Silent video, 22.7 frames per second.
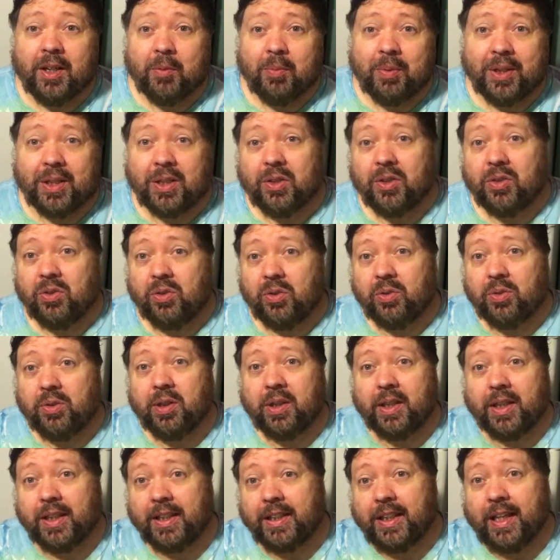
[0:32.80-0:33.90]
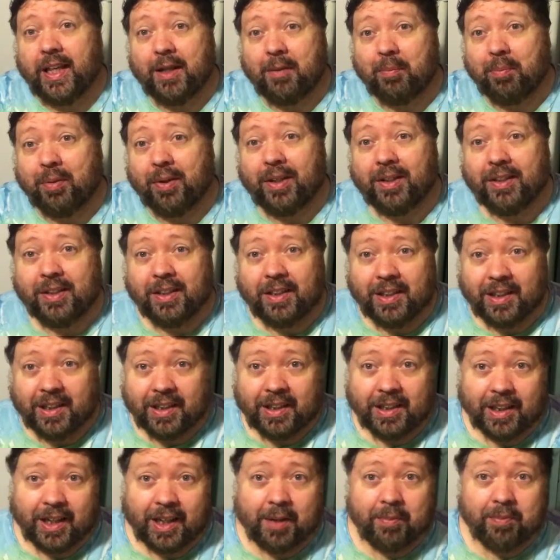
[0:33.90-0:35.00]
because you click that button
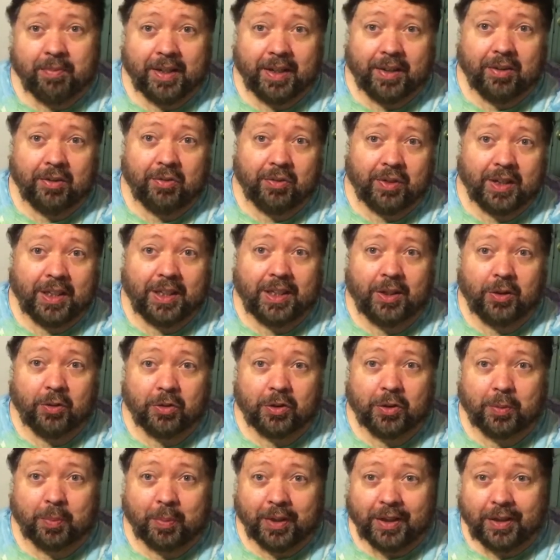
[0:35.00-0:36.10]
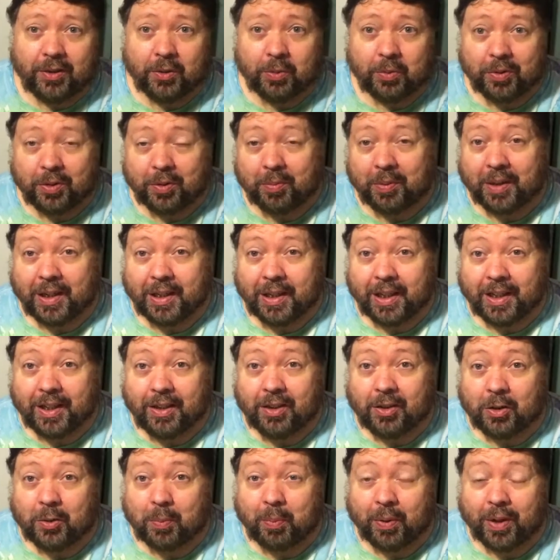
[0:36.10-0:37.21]
I'm now invading your space with my
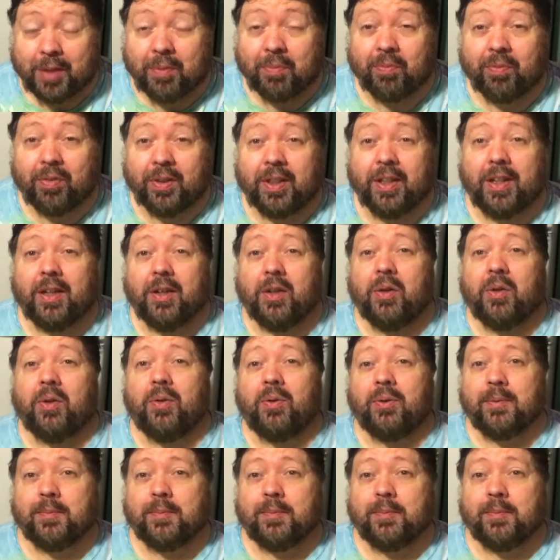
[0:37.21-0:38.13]
latest pipe video